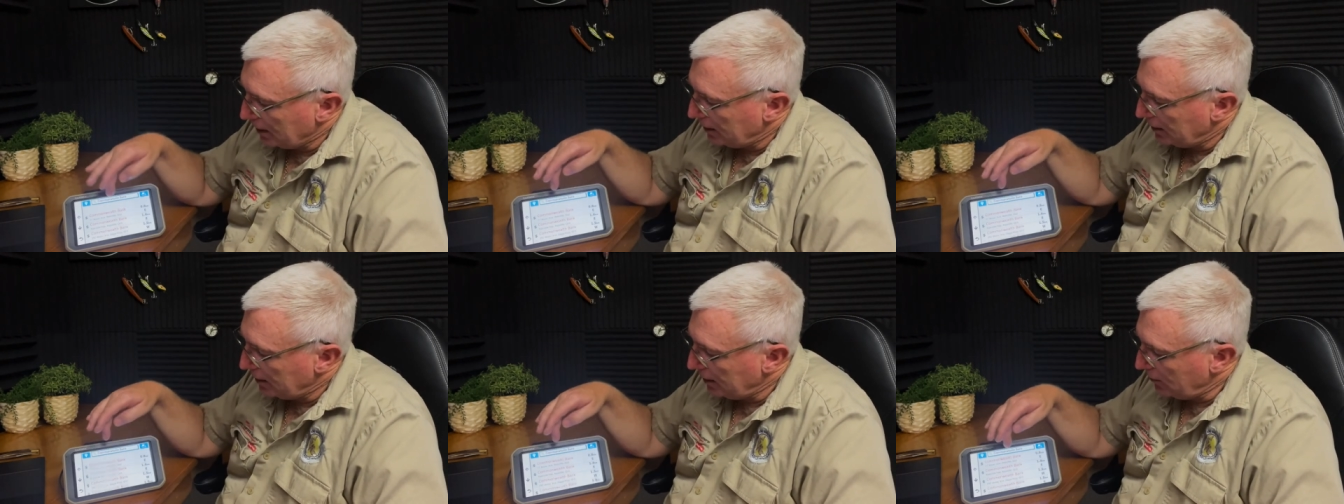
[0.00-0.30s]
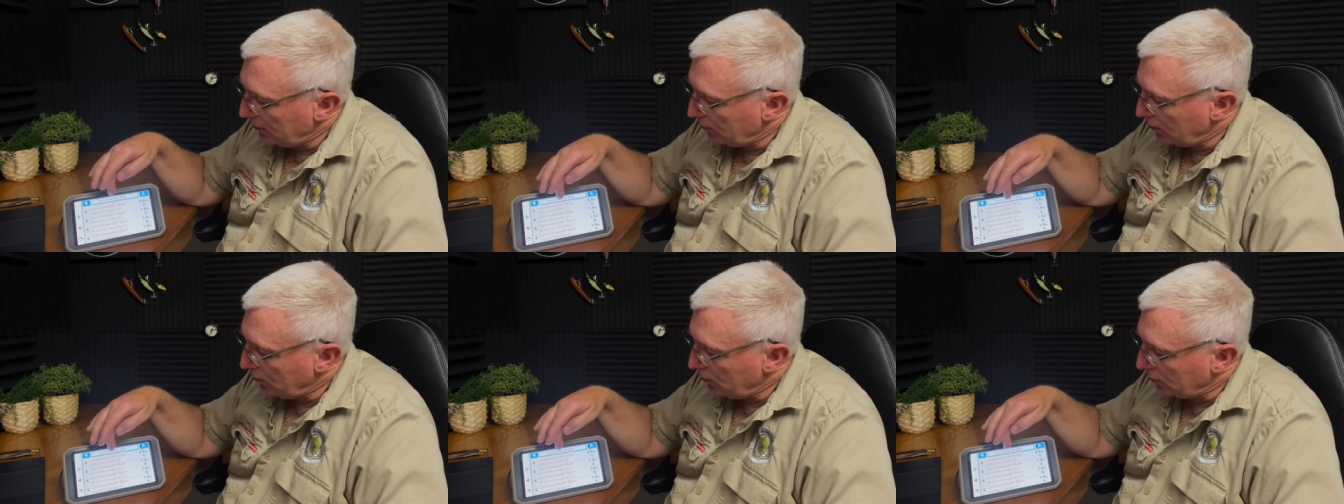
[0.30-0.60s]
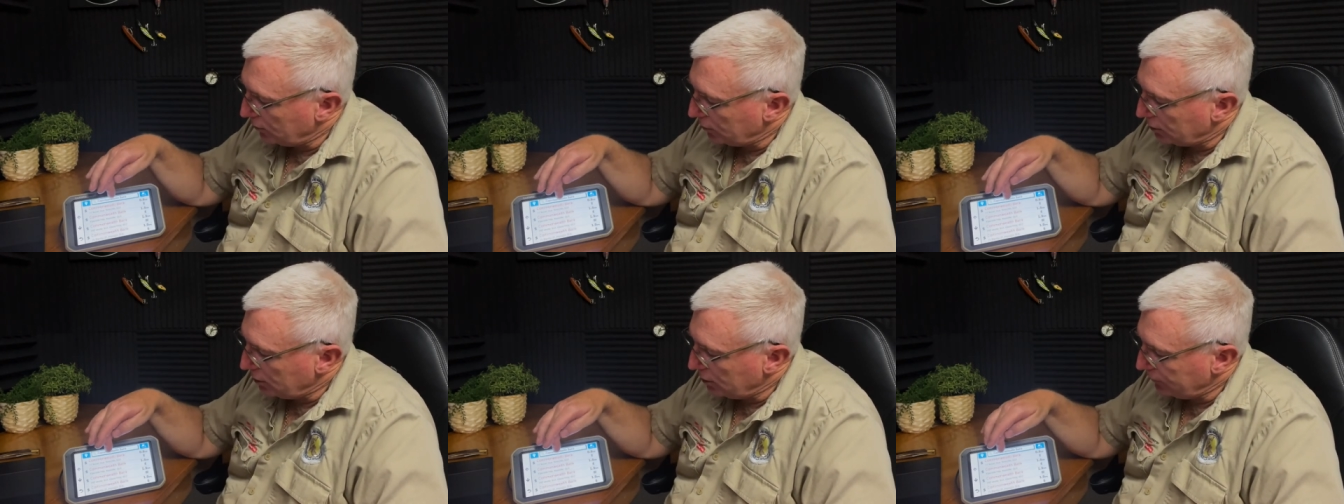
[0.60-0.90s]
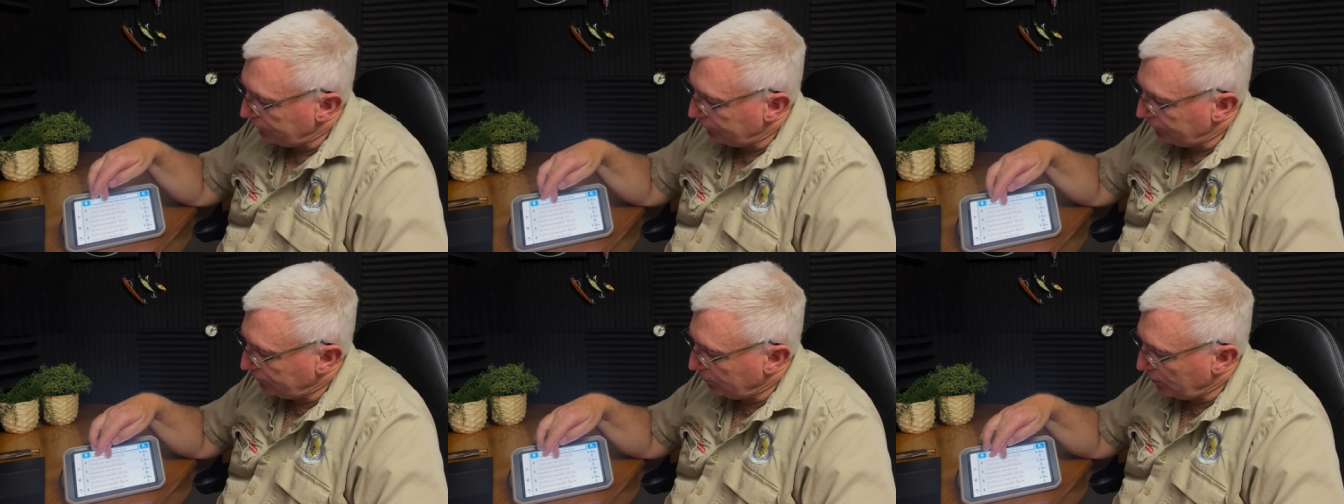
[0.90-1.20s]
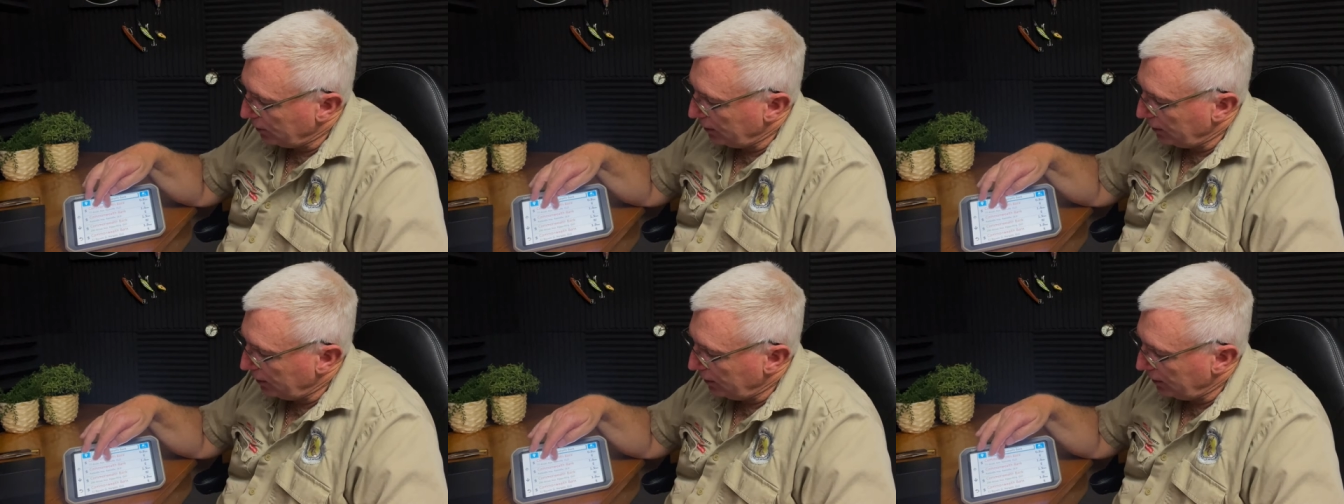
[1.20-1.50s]
Now we want the closest
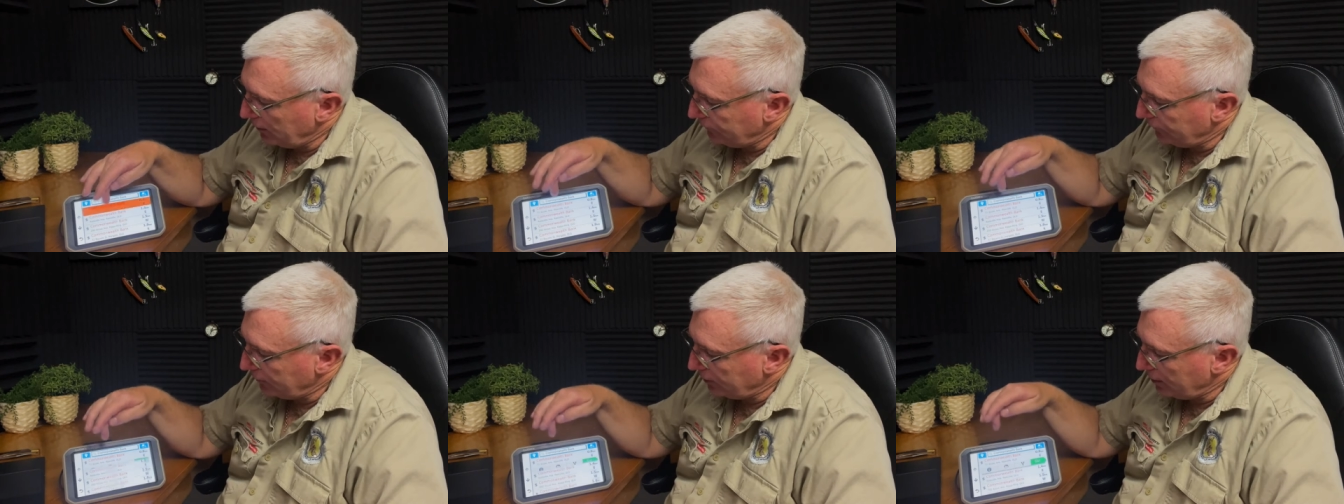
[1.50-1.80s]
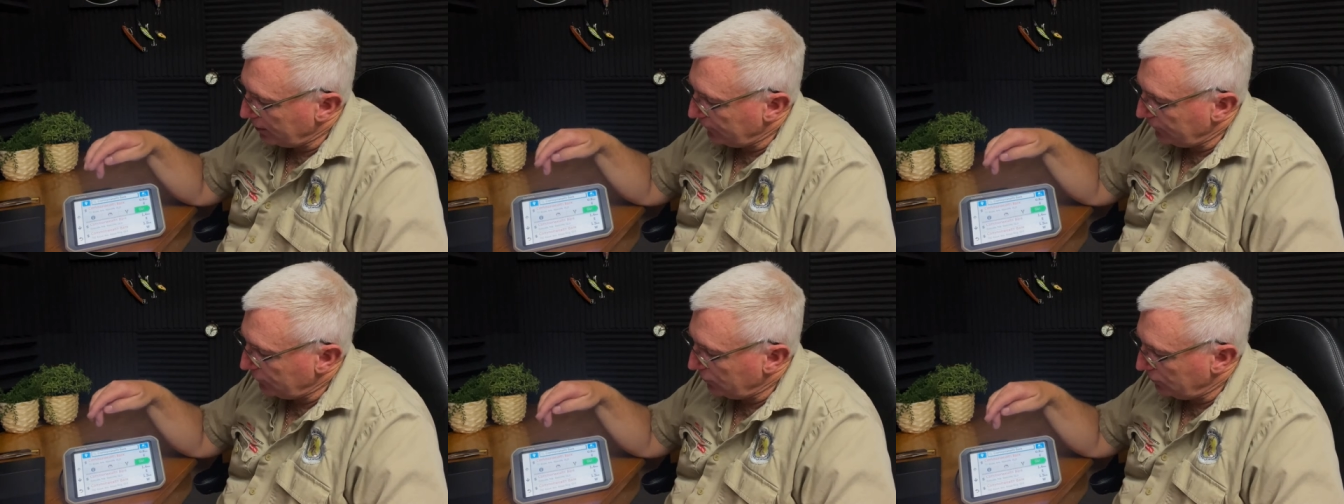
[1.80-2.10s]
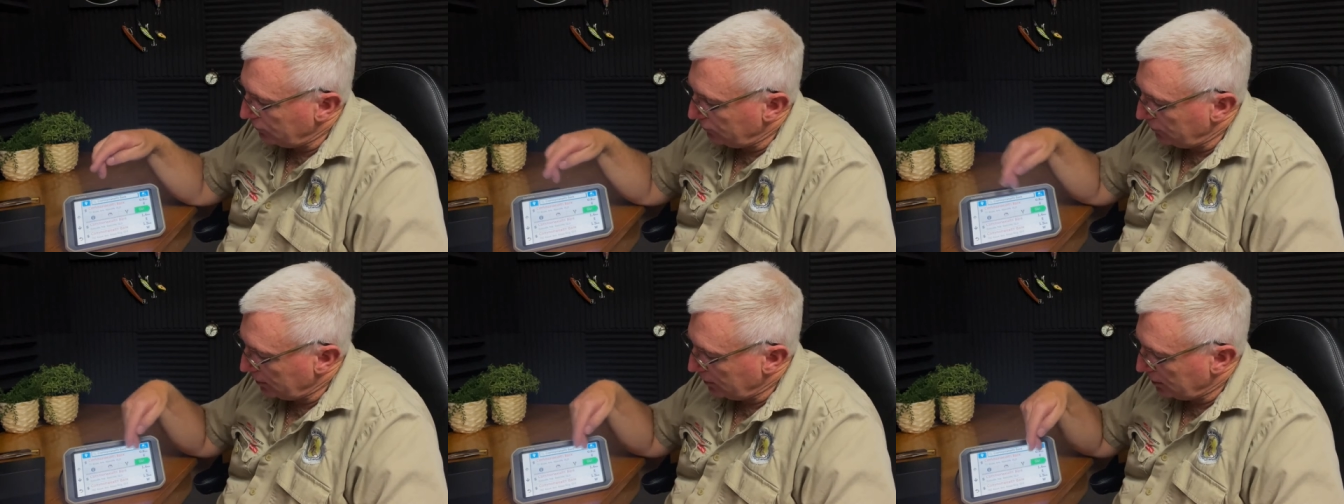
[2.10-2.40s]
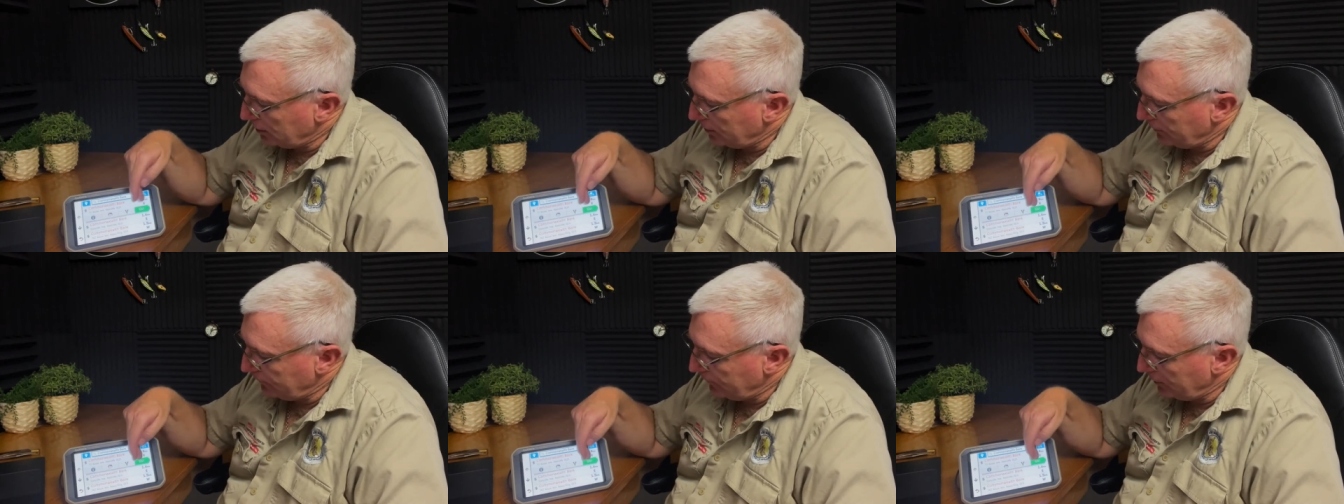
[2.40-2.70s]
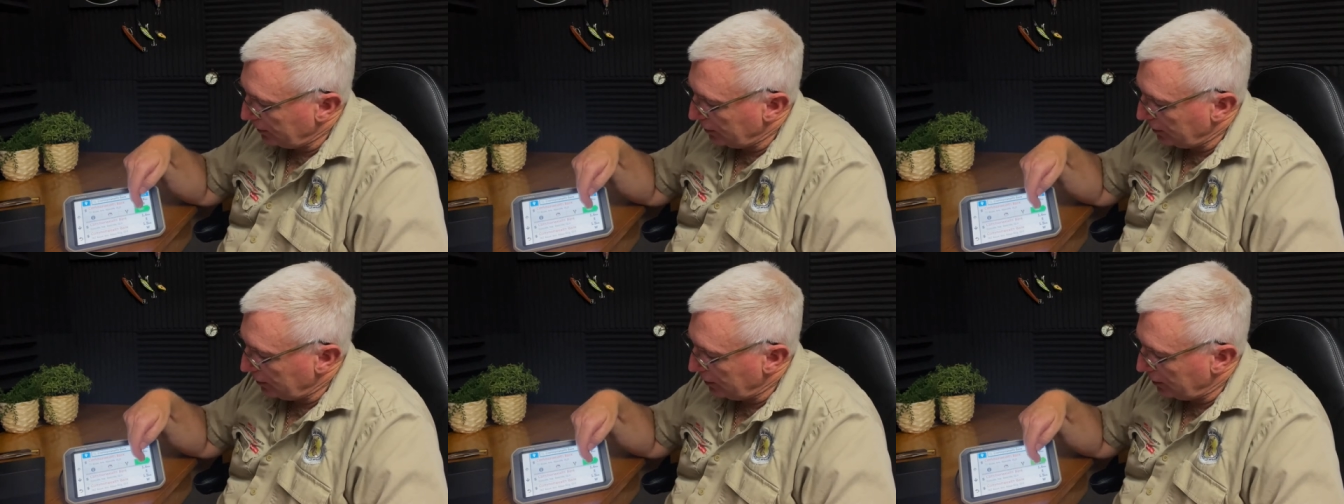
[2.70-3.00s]
one, Anzac Avenue at Redcliffe,
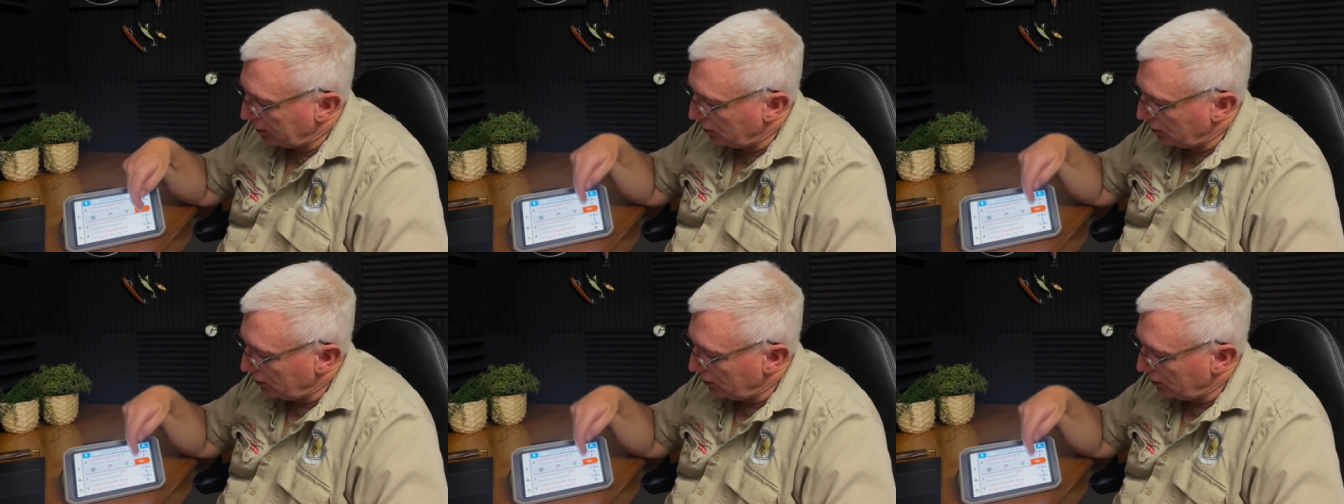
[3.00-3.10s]
and you hit